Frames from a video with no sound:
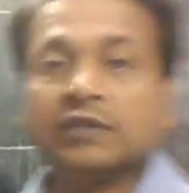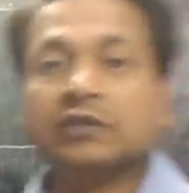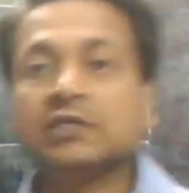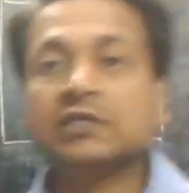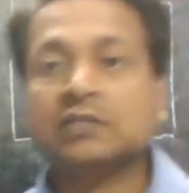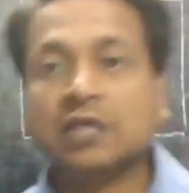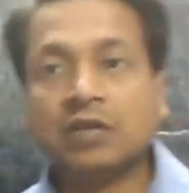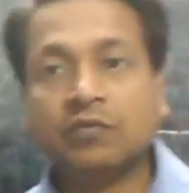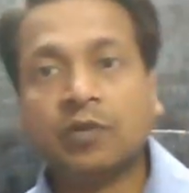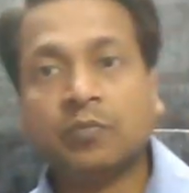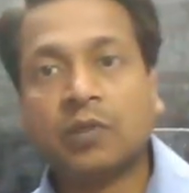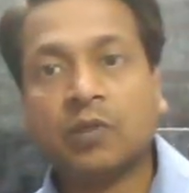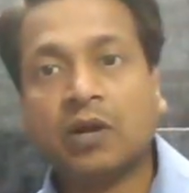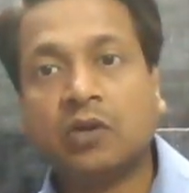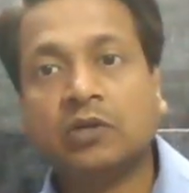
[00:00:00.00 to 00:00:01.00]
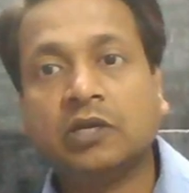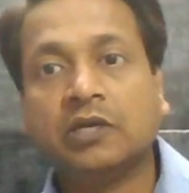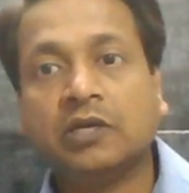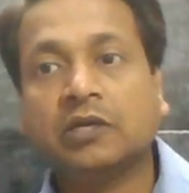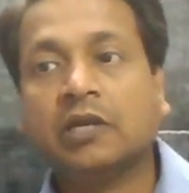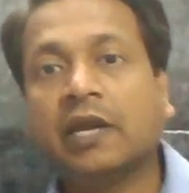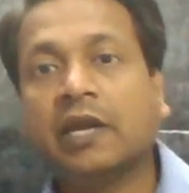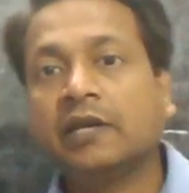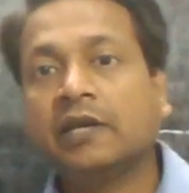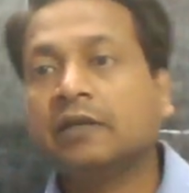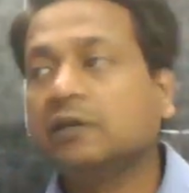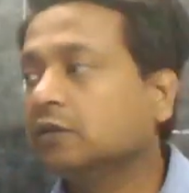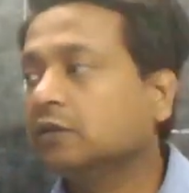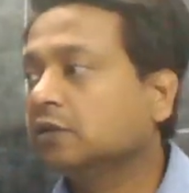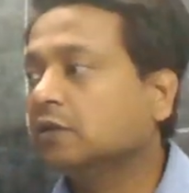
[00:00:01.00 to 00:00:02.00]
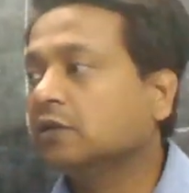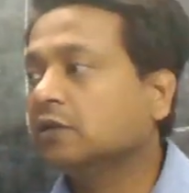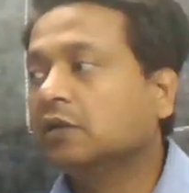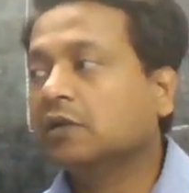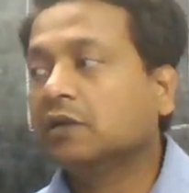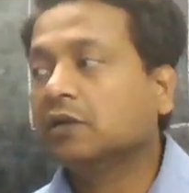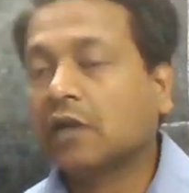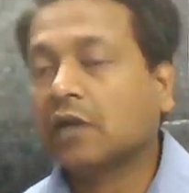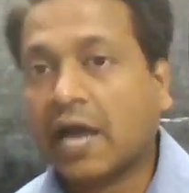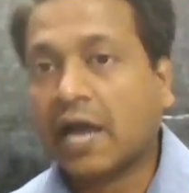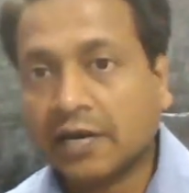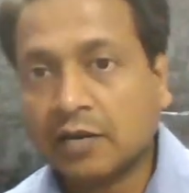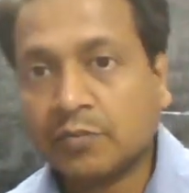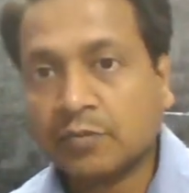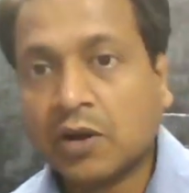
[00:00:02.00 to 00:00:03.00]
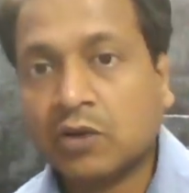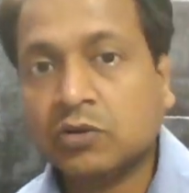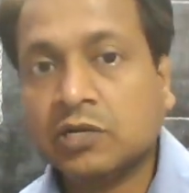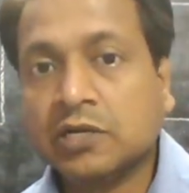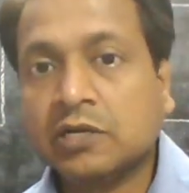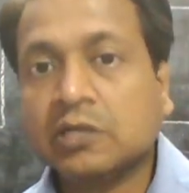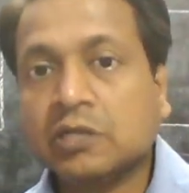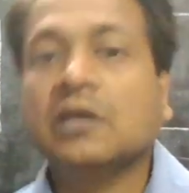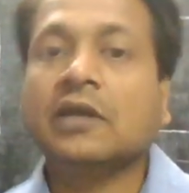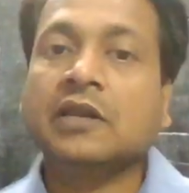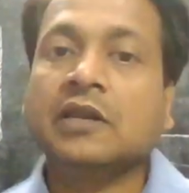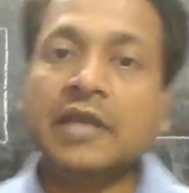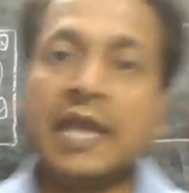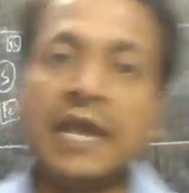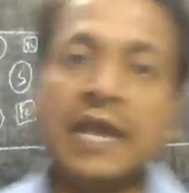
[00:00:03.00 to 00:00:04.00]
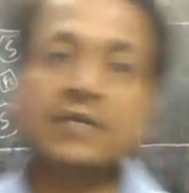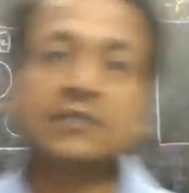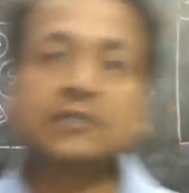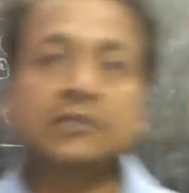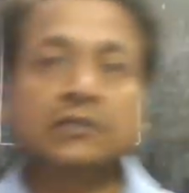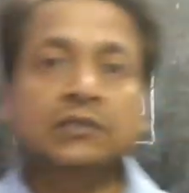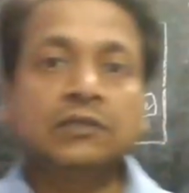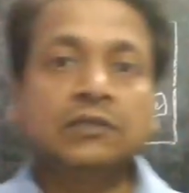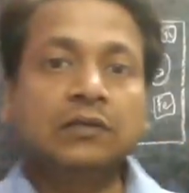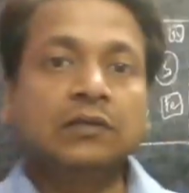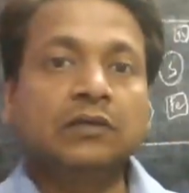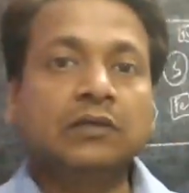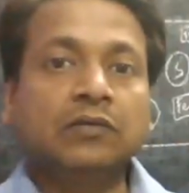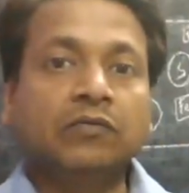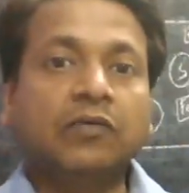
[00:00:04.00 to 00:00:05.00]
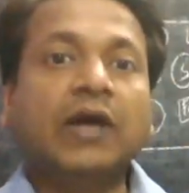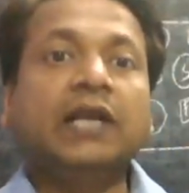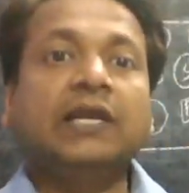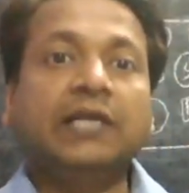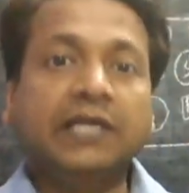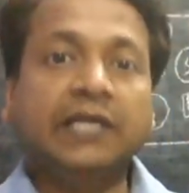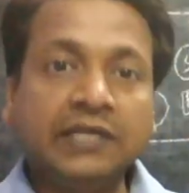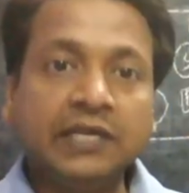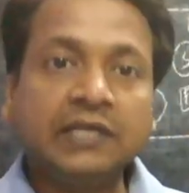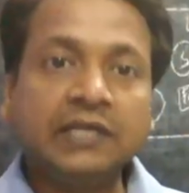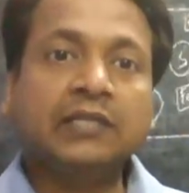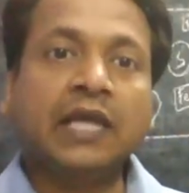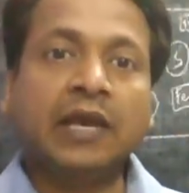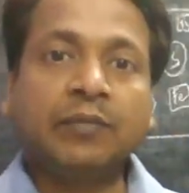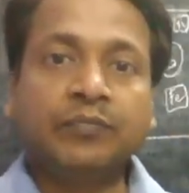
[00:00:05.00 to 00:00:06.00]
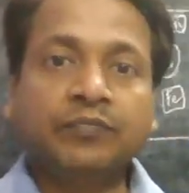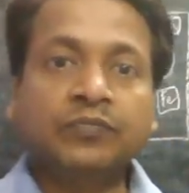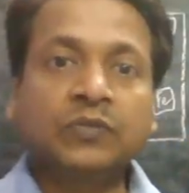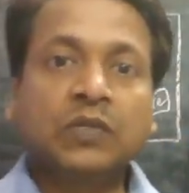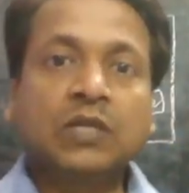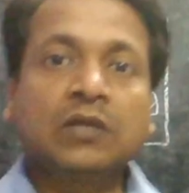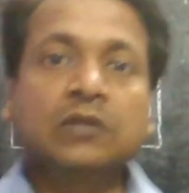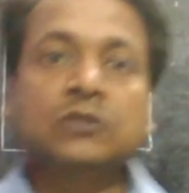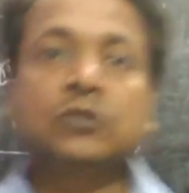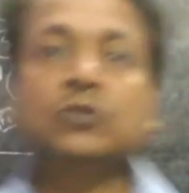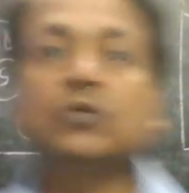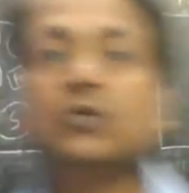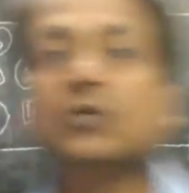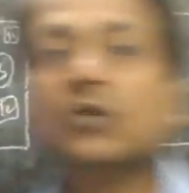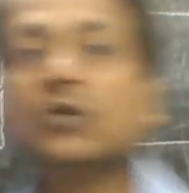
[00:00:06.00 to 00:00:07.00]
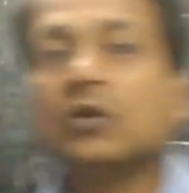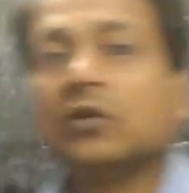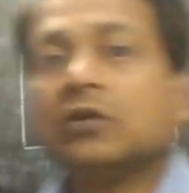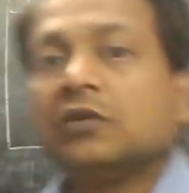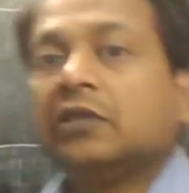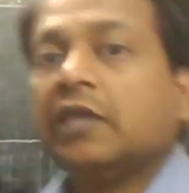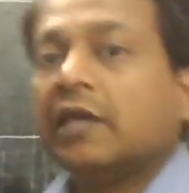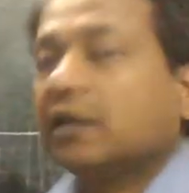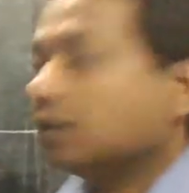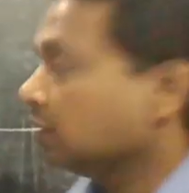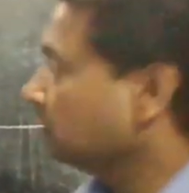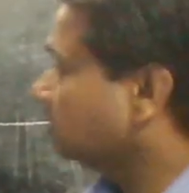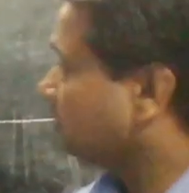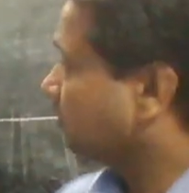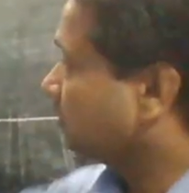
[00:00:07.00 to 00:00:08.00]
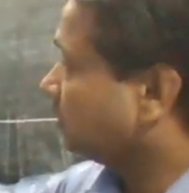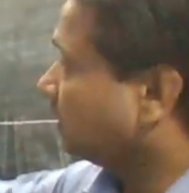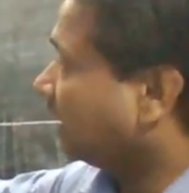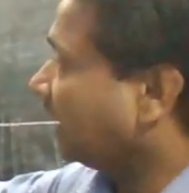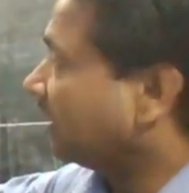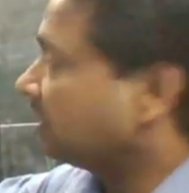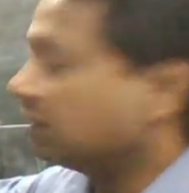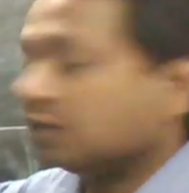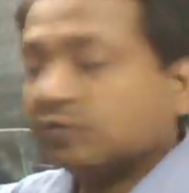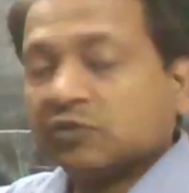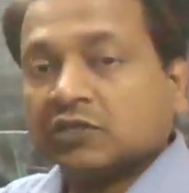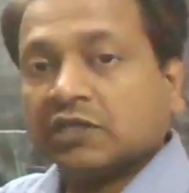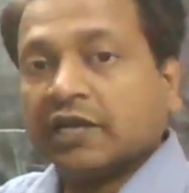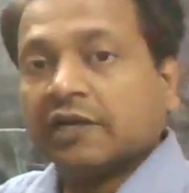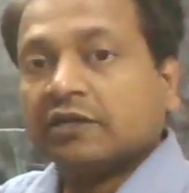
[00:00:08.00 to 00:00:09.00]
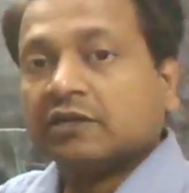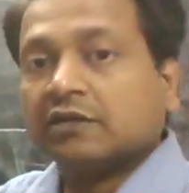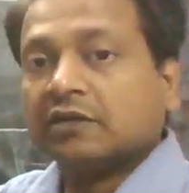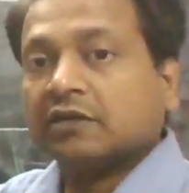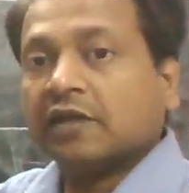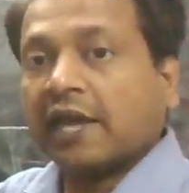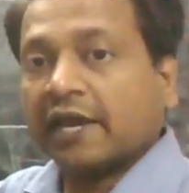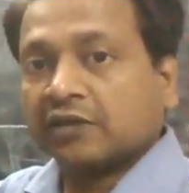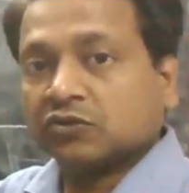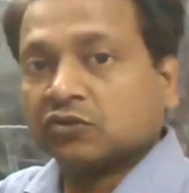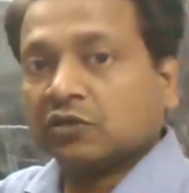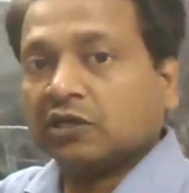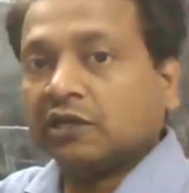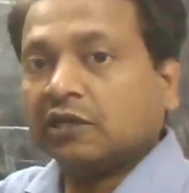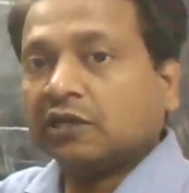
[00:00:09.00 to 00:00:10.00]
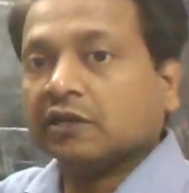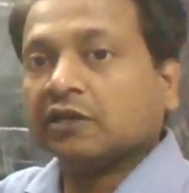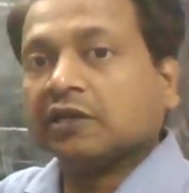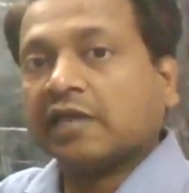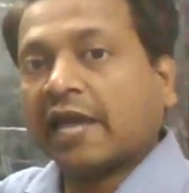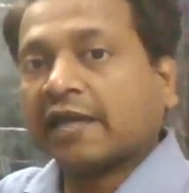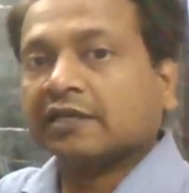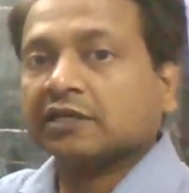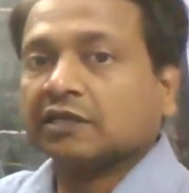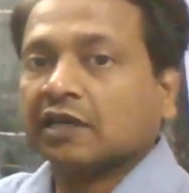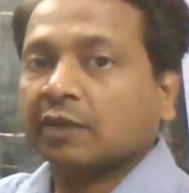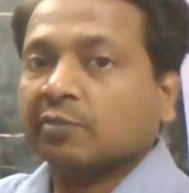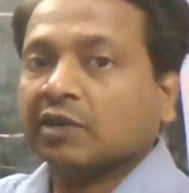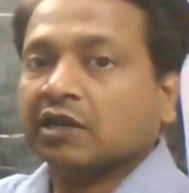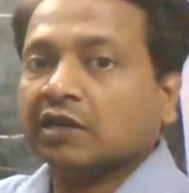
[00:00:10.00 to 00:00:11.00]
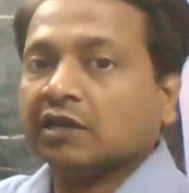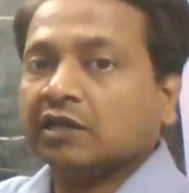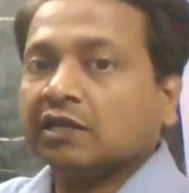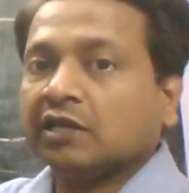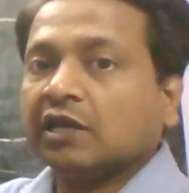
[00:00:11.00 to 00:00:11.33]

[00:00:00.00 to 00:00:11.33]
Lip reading: the sulfur powder and iron powder reacts while heating them, so their atoms get actually react chemically